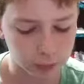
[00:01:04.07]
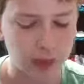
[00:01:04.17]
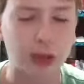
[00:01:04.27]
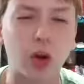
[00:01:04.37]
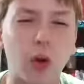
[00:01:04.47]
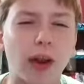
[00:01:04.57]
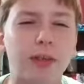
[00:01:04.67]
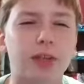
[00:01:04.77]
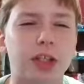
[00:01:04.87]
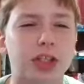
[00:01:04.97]
that don't
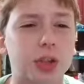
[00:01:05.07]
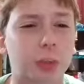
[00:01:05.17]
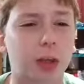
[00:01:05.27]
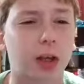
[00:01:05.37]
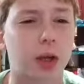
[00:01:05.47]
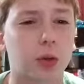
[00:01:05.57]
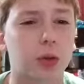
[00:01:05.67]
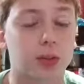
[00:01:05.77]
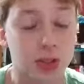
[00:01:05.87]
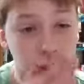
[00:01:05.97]
have any superhero
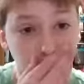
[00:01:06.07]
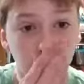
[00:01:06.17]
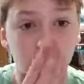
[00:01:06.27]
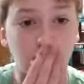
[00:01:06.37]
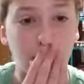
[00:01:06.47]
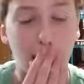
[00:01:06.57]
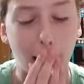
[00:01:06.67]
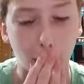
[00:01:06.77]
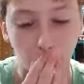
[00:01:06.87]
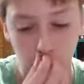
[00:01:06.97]

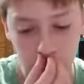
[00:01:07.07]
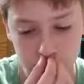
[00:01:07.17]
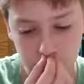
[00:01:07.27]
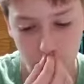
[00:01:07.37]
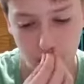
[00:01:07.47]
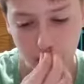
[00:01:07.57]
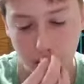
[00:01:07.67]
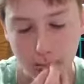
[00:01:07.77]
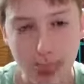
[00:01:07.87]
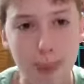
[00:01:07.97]
superpowers,
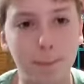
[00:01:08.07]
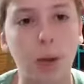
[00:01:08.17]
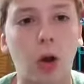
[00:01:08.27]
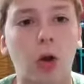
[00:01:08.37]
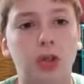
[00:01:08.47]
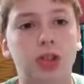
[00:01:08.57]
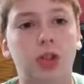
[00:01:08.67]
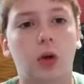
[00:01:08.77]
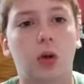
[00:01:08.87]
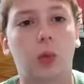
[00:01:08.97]
but are
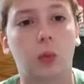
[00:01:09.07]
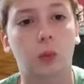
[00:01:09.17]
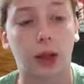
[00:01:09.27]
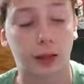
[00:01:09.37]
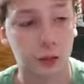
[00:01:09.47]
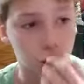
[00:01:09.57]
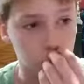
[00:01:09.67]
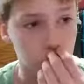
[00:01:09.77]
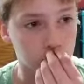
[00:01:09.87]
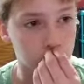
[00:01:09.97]
still like
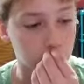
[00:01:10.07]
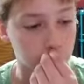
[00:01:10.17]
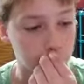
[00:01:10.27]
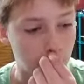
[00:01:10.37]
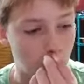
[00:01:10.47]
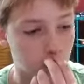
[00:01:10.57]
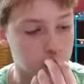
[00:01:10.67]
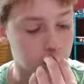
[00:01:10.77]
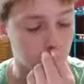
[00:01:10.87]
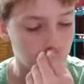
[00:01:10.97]
really really
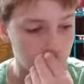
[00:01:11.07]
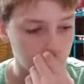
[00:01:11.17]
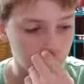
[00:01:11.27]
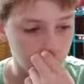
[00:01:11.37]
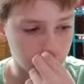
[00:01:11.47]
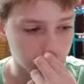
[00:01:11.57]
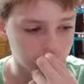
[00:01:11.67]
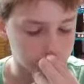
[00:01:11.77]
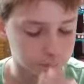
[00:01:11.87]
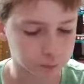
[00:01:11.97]
powerful.
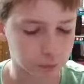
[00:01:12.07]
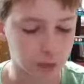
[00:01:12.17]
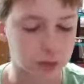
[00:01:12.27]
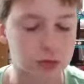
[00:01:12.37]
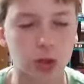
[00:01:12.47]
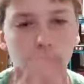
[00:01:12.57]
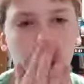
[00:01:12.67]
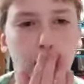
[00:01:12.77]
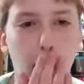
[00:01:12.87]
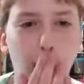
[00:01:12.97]
Um, so
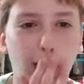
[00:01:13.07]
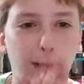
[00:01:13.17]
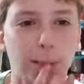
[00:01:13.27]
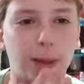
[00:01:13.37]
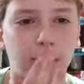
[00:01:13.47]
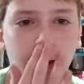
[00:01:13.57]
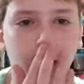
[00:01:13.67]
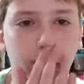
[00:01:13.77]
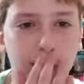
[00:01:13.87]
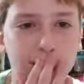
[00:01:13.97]
they're both like
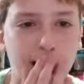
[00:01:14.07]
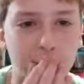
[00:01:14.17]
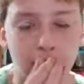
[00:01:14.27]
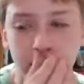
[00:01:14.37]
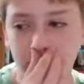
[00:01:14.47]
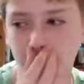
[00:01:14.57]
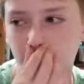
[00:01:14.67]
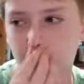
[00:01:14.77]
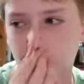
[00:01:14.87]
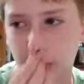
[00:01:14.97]
billionaires and make
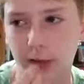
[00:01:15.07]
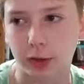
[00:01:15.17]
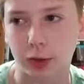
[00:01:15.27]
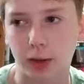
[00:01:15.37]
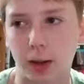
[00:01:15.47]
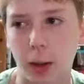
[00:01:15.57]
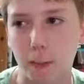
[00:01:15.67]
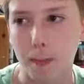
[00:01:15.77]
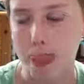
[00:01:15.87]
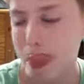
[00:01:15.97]
very very good um,